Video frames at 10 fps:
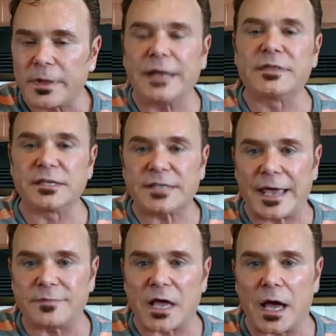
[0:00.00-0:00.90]
but at the
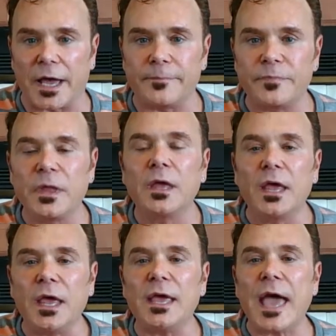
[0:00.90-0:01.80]
same time,
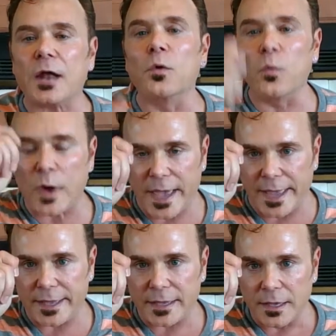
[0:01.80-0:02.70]
he had a
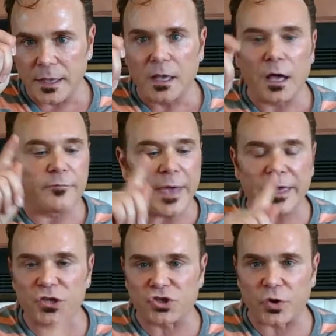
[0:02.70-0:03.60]
way of
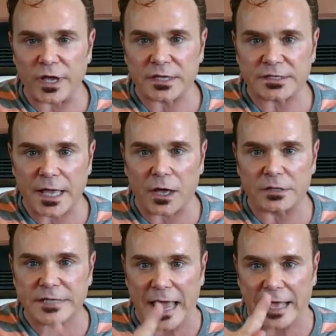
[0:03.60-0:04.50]
making sure he could stay
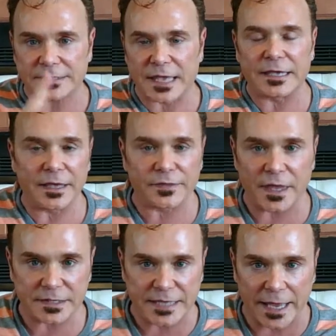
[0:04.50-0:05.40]
on task and get
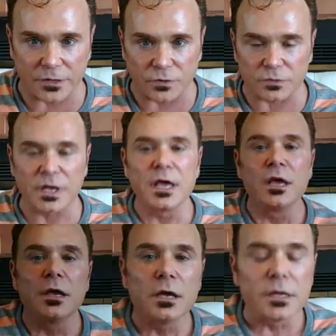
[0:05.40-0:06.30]
things handled.
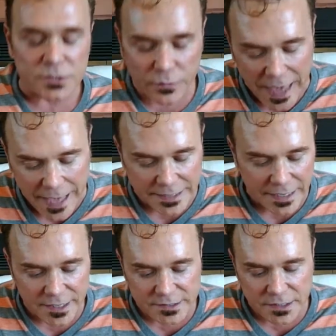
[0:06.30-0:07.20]
So that
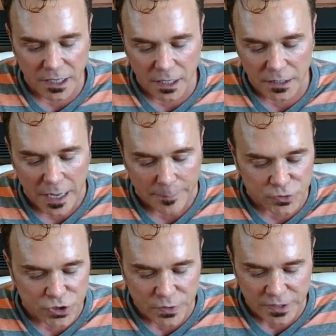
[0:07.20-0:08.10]
is an
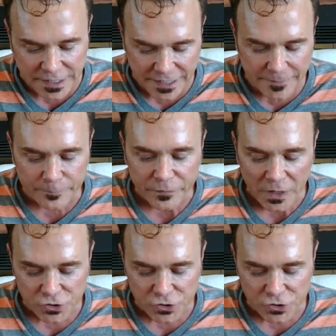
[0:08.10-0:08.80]
opportunity